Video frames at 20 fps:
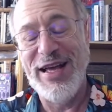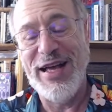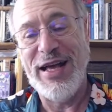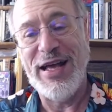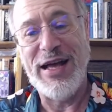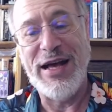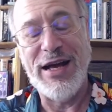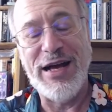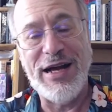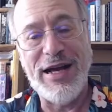
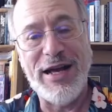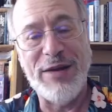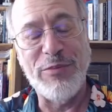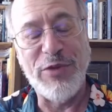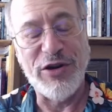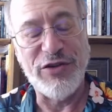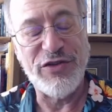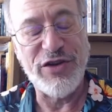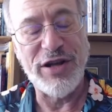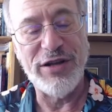And
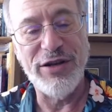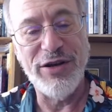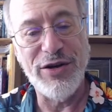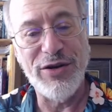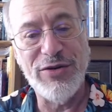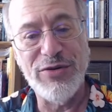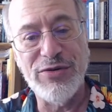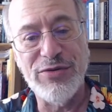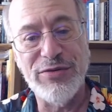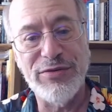
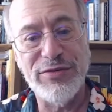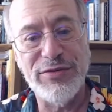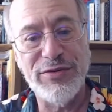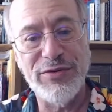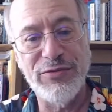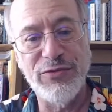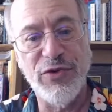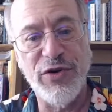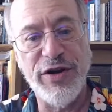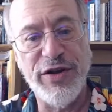Marcello
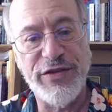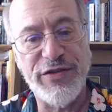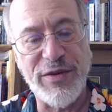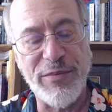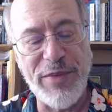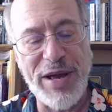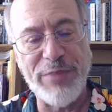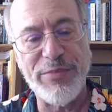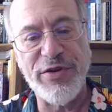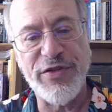was a
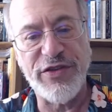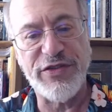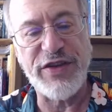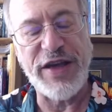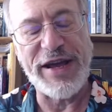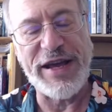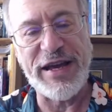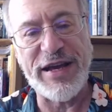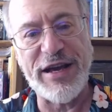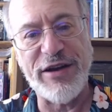member of the
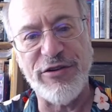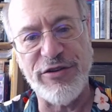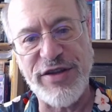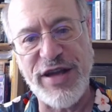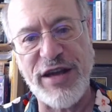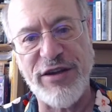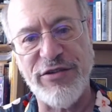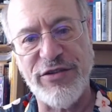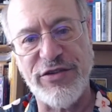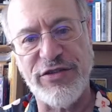Psychic
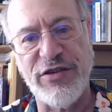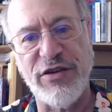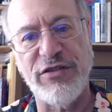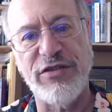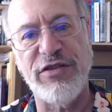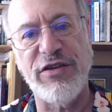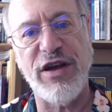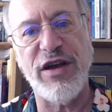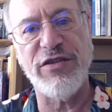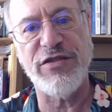Entertainers
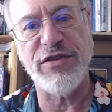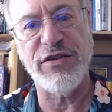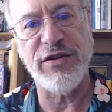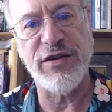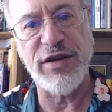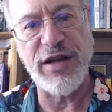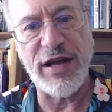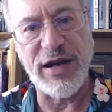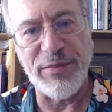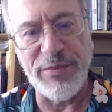Association
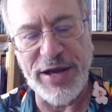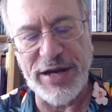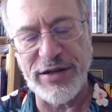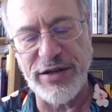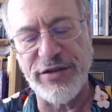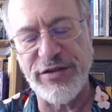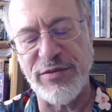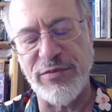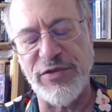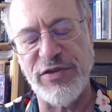and a
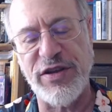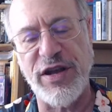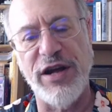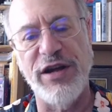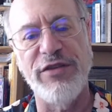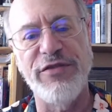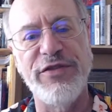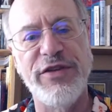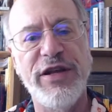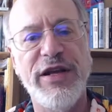mentalist
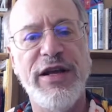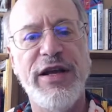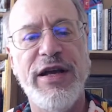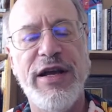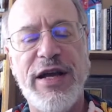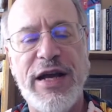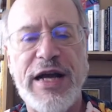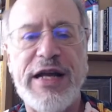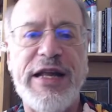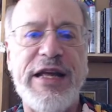himself,
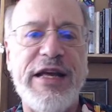and he